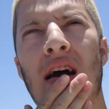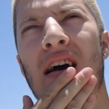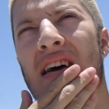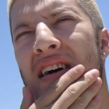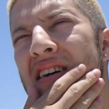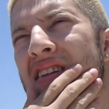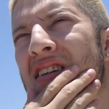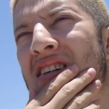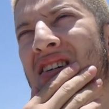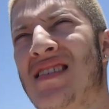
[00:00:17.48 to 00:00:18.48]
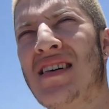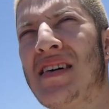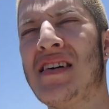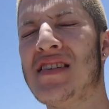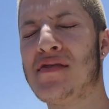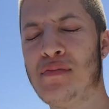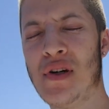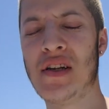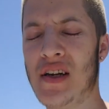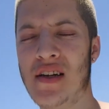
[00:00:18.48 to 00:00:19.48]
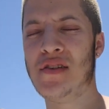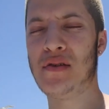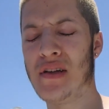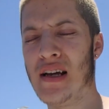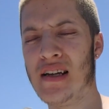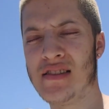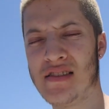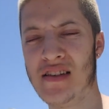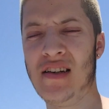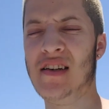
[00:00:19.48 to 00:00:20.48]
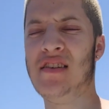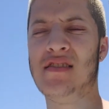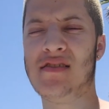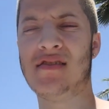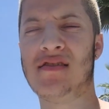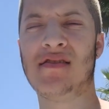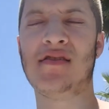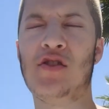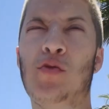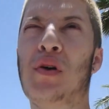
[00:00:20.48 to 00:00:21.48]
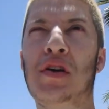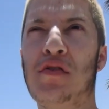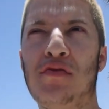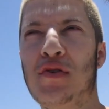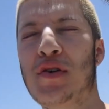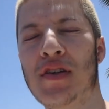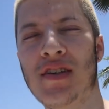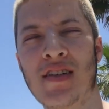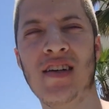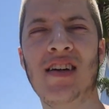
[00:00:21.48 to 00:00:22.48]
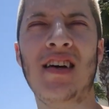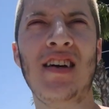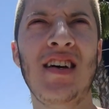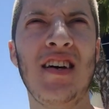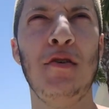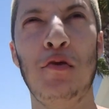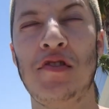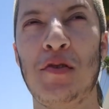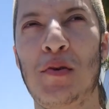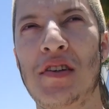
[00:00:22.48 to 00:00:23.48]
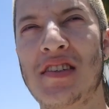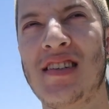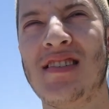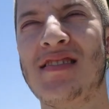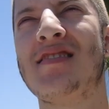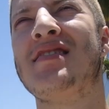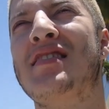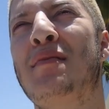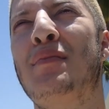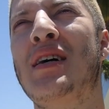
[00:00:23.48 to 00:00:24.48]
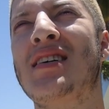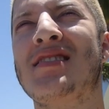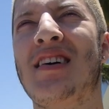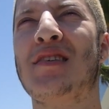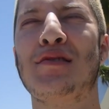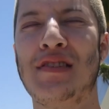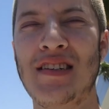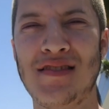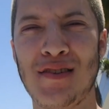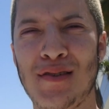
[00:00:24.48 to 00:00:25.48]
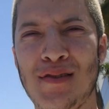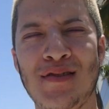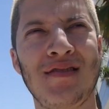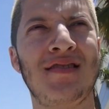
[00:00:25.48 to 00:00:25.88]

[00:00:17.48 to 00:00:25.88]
and i guess monday you get to eat they'll bring you food was it worth it 10 bucks i don't think so